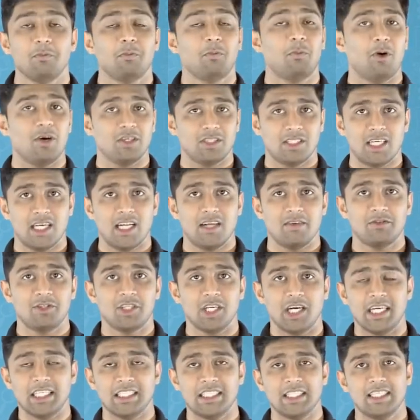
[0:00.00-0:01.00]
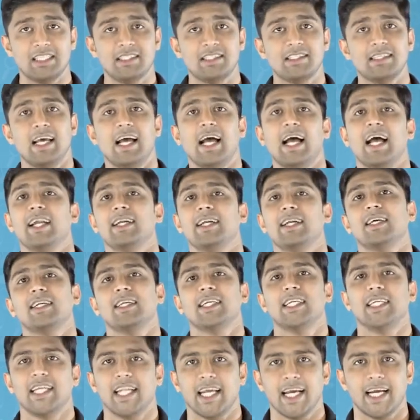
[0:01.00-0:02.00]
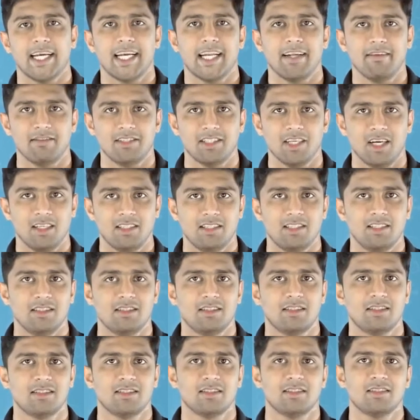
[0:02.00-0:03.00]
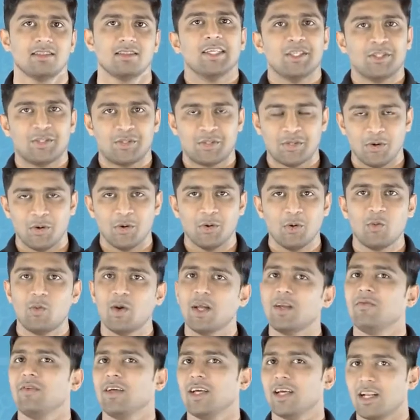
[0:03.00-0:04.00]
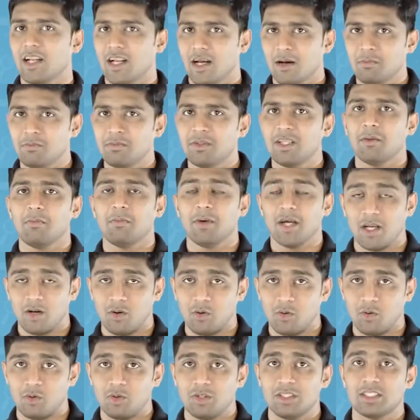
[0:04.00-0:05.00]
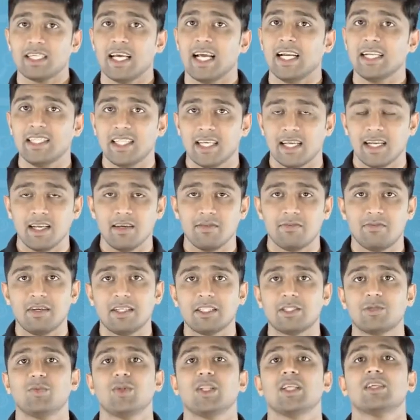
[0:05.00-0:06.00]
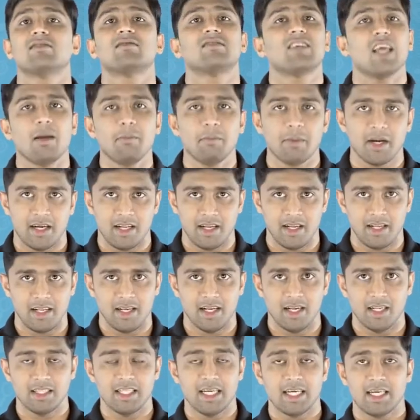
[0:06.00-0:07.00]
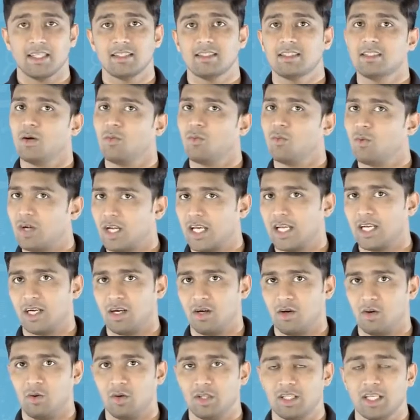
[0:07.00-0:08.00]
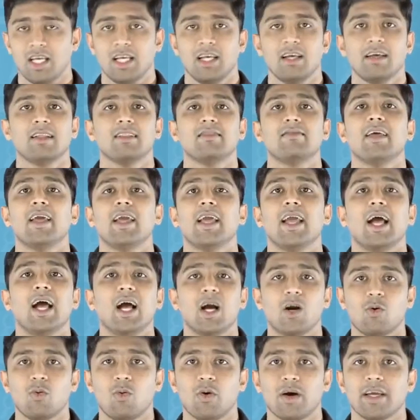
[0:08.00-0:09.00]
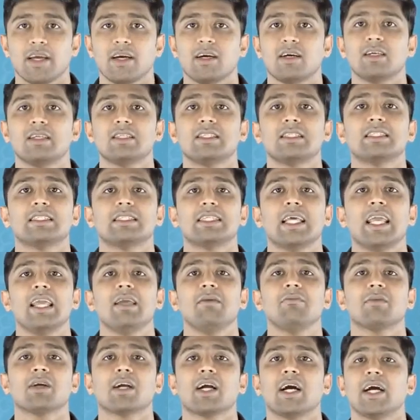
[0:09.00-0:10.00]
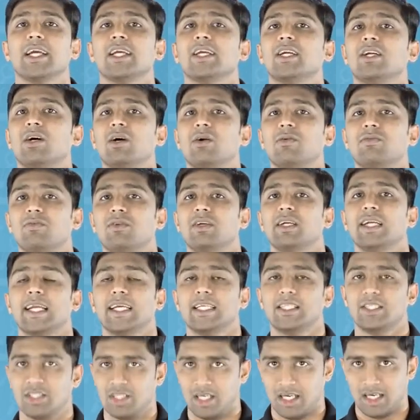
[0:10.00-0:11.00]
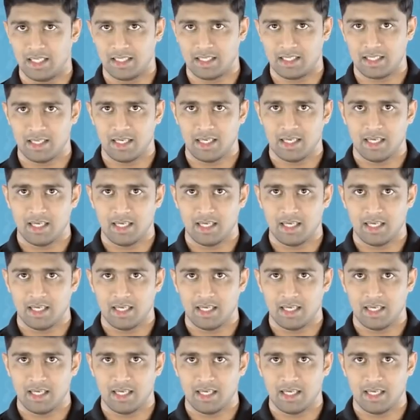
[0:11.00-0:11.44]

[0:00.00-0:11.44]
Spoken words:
positive charges and negative charges. So when we rub the balloons and the refills with the same material, that is the woolen cloth, they acquired same kind of net charge.